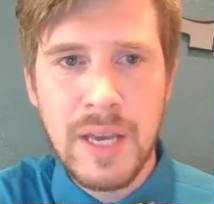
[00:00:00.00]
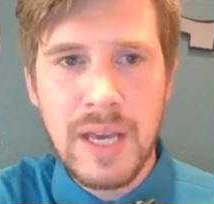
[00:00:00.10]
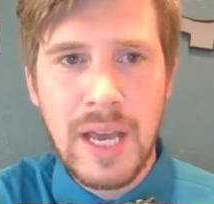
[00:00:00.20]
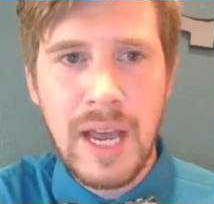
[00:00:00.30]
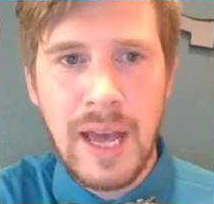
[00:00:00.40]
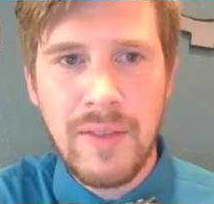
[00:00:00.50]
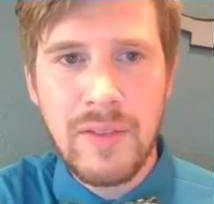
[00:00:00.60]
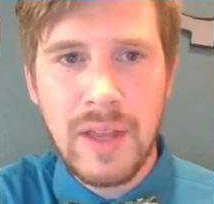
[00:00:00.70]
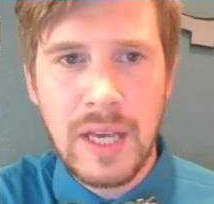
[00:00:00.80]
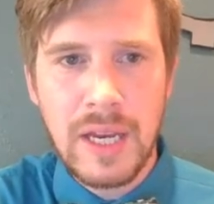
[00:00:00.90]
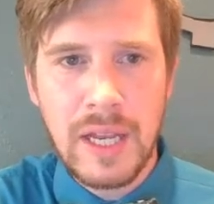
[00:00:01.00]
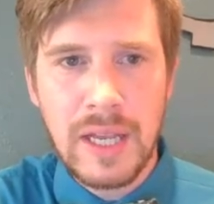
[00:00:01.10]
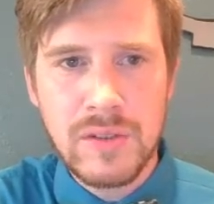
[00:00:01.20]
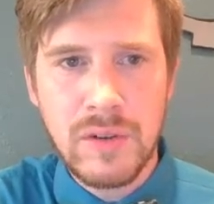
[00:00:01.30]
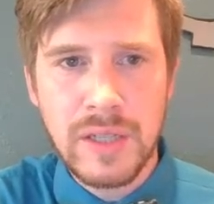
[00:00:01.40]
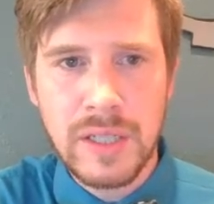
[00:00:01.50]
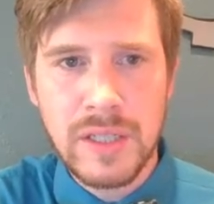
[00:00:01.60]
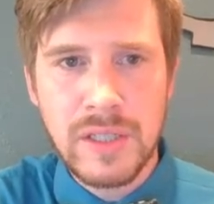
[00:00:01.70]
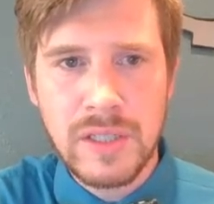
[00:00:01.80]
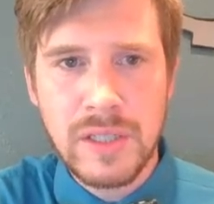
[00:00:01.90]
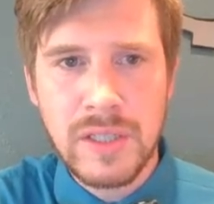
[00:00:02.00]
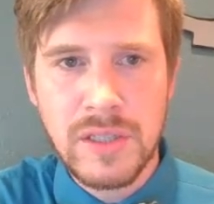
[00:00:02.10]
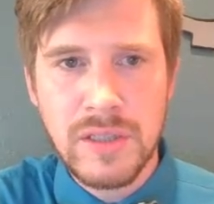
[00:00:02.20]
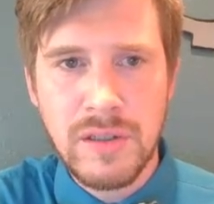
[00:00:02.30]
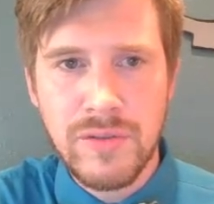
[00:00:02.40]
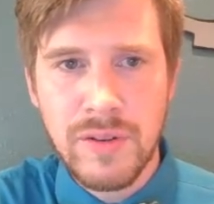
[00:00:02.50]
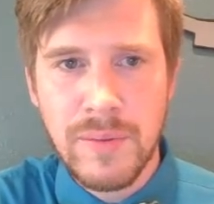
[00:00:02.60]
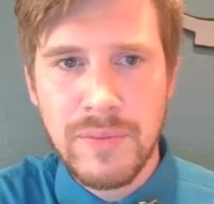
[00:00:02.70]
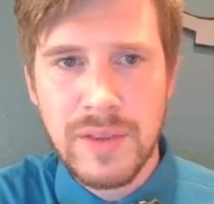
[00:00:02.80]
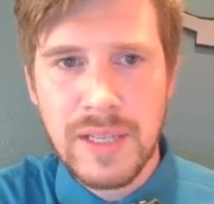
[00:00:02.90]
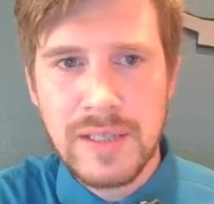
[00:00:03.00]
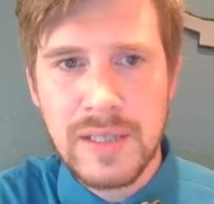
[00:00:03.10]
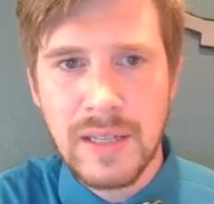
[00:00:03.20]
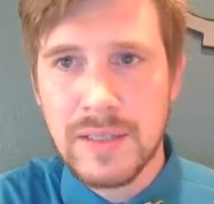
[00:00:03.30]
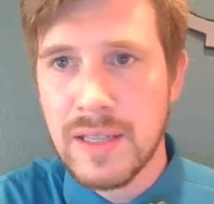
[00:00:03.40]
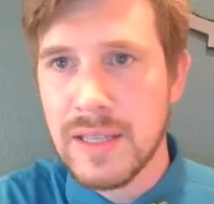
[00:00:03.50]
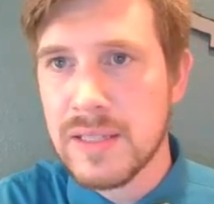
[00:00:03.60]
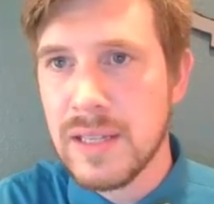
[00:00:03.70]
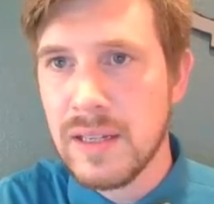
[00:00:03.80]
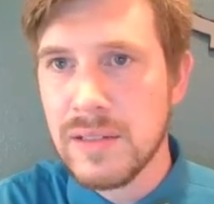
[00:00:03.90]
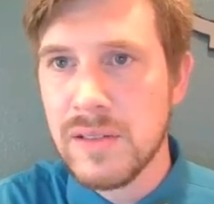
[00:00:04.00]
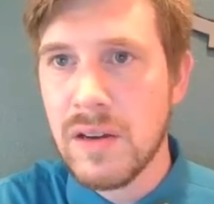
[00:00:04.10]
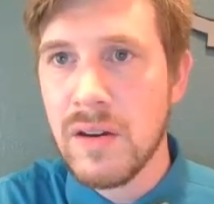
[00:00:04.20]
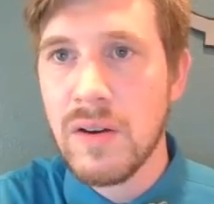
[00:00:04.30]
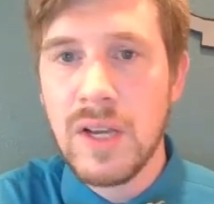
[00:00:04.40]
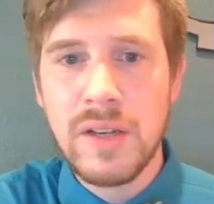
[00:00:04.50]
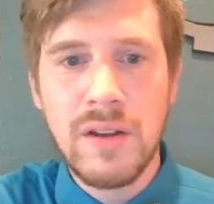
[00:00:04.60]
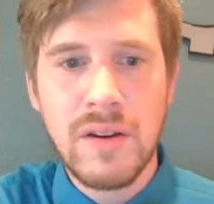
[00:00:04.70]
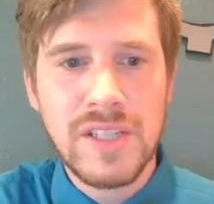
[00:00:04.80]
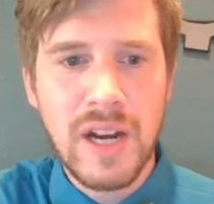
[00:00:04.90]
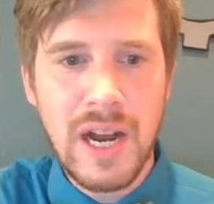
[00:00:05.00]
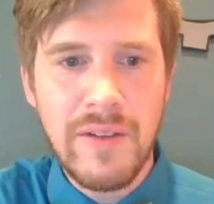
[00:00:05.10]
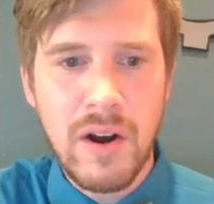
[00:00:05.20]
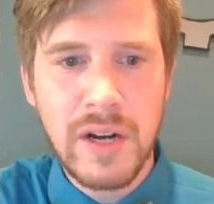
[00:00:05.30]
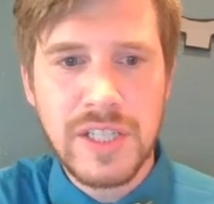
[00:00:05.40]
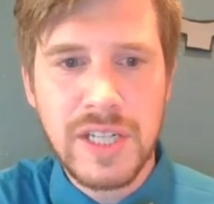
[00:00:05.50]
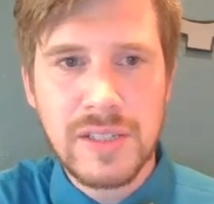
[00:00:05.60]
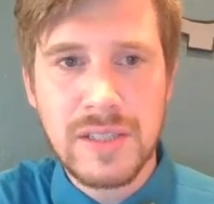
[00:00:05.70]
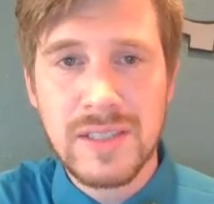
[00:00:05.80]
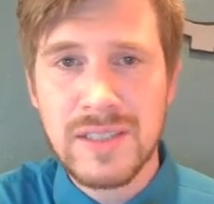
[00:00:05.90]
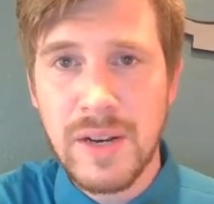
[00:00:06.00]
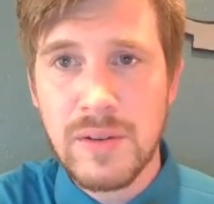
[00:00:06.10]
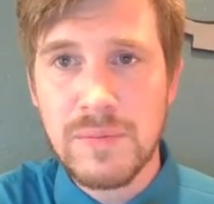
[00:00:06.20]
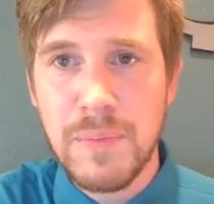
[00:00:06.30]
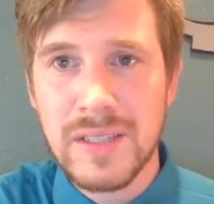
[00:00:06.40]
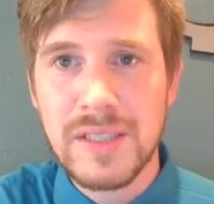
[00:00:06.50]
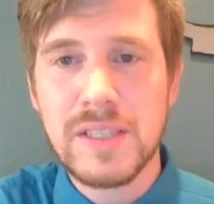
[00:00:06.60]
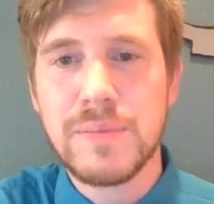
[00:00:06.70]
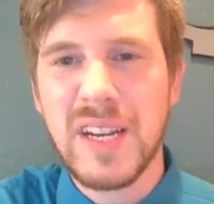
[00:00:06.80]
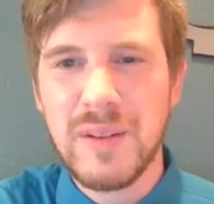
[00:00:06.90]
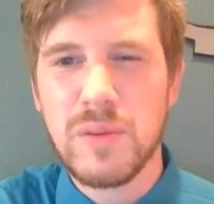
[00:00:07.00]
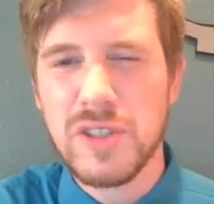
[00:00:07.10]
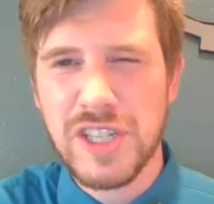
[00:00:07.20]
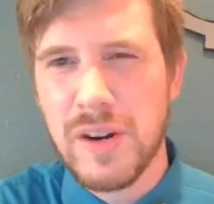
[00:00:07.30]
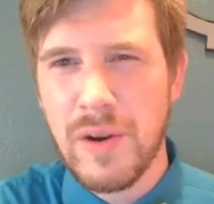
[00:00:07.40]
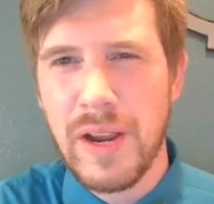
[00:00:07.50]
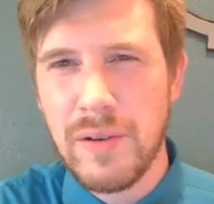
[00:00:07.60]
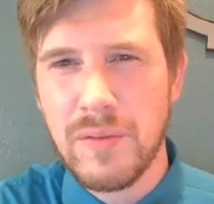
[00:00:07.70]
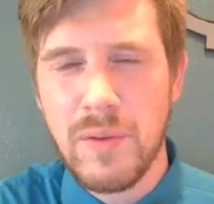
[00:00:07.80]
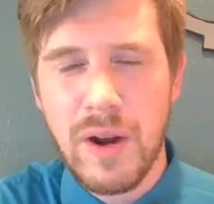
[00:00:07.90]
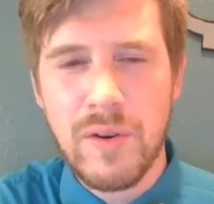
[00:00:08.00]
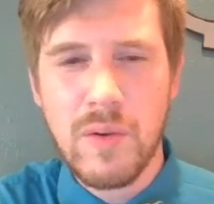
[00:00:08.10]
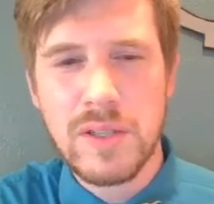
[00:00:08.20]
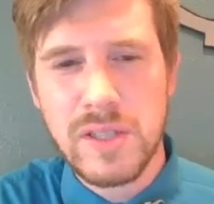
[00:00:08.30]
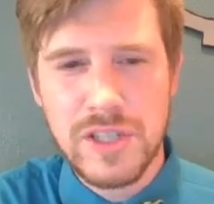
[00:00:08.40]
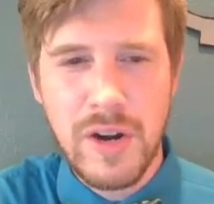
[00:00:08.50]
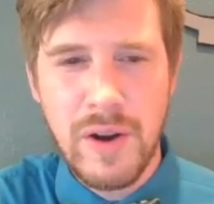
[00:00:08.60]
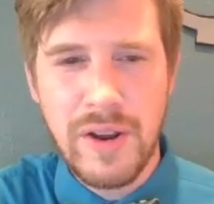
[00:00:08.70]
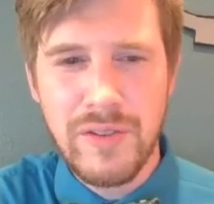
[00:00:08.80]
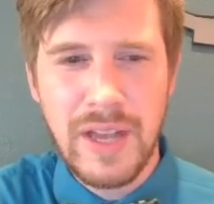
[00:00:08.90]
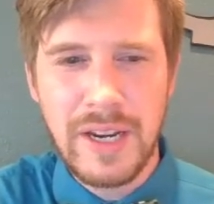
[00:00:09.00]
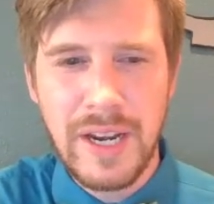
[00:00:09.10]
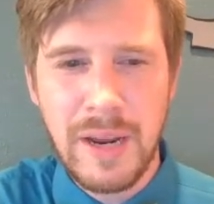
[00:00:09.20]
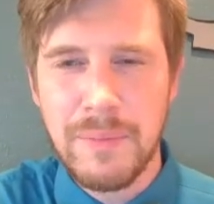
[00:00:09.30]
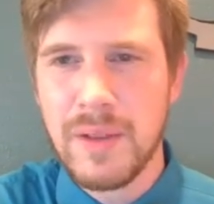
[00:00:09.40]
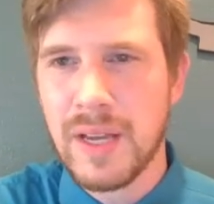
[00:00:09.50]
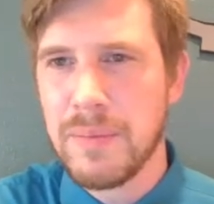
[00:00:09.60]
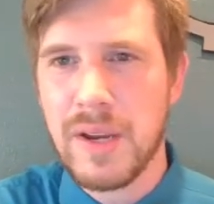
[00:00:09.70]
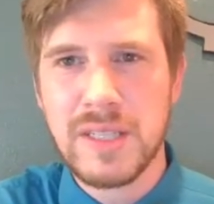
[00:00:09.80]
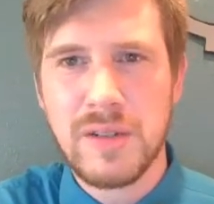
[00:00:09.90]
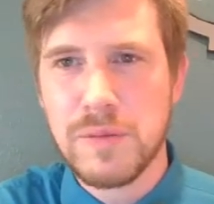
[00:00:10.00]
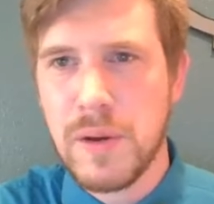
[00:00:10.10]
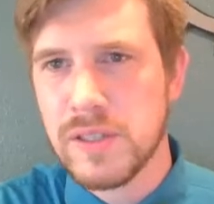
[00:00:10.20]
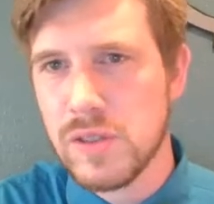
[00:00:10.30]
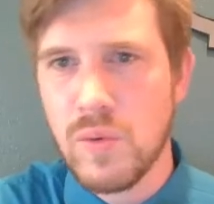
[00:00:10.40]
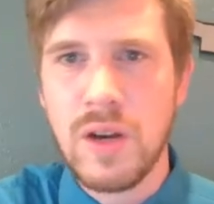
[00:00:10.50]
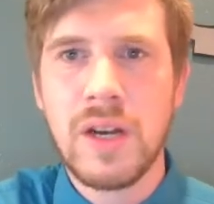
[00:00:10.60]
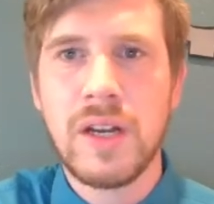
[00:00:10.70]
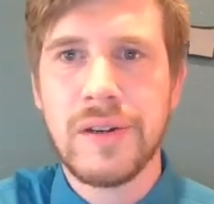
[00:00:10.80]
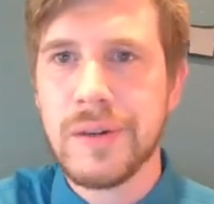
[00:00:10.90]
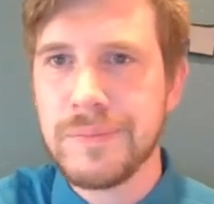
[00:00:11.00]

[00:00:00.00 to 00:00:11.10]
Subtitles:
and then it's going to do from this cell to this cell. So notice here, I've already changed this to say responses, but it will generate whatever it wants to generate for that name. Like it might say responses 1 or